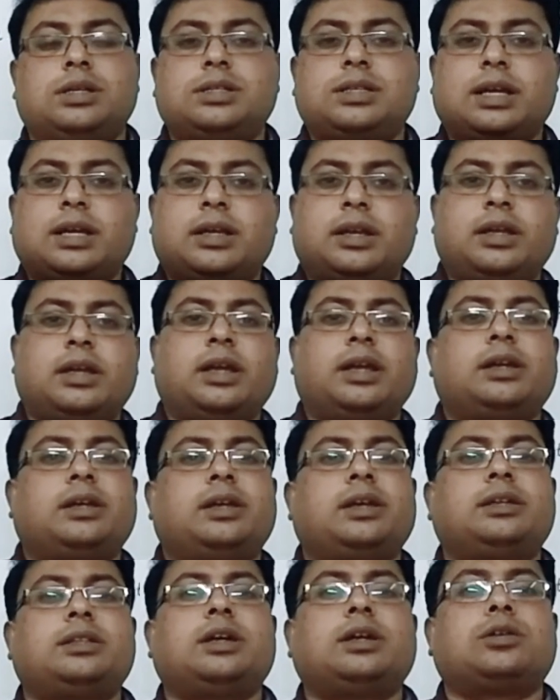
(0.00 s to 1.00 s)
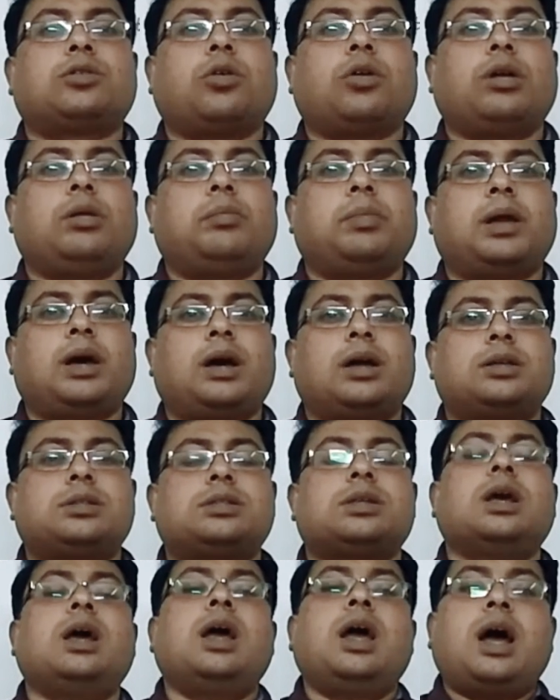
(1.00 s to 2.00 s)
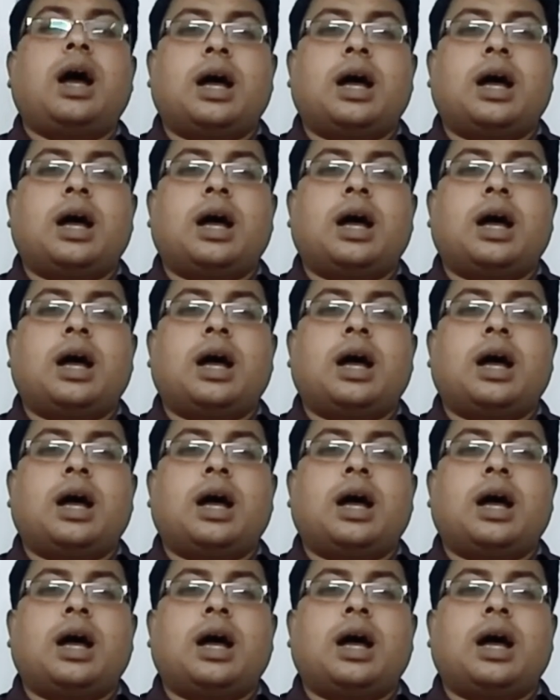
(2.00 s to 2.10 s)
He segregated the tall plants.